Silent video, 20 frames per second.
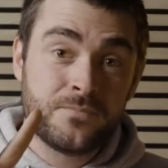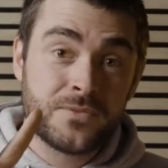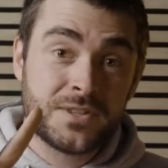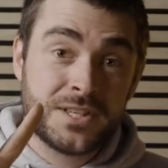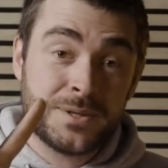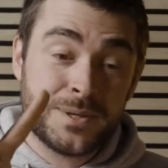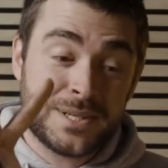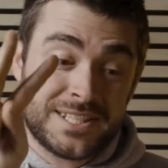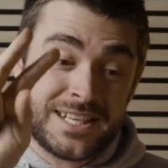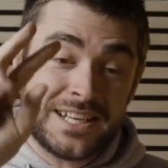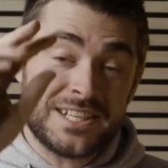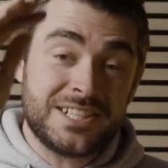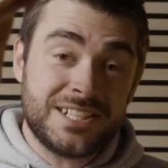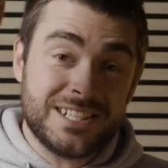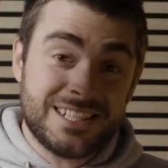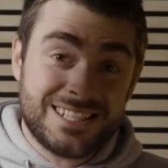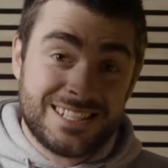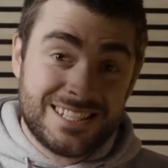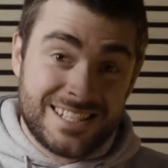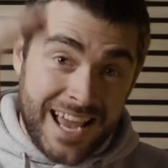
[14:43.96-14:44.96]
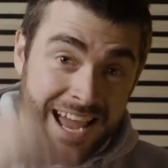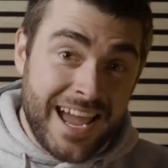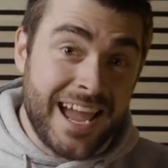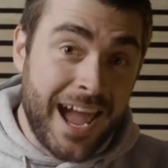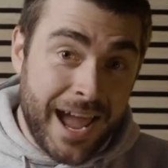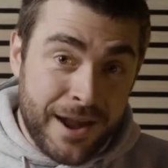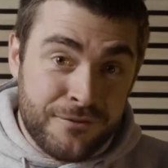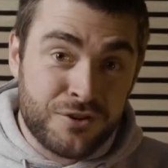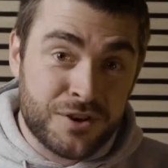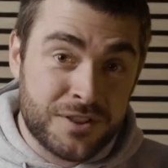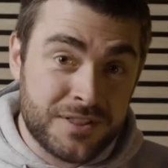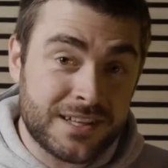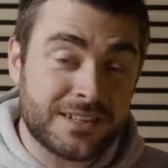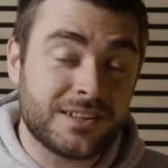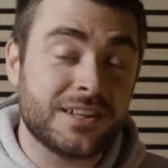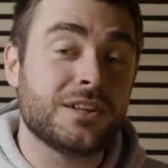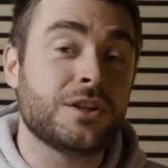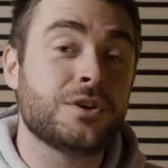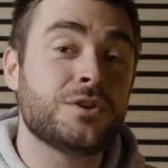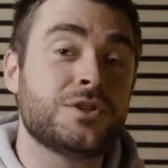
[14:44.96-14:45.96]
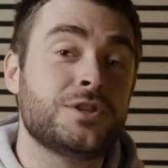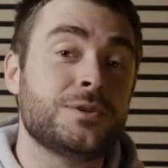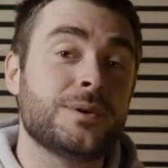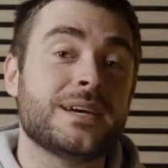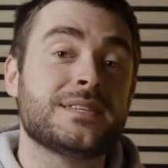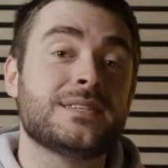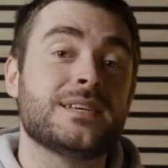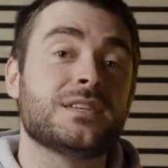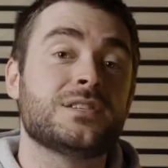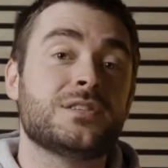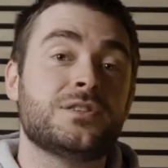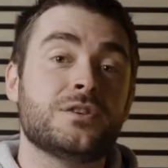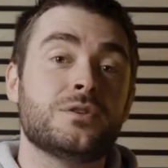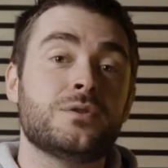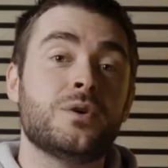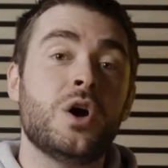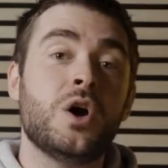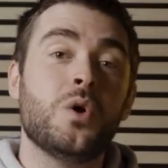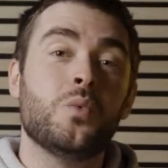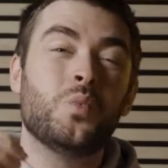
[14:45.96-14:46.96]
to essentially say everything that those two assets do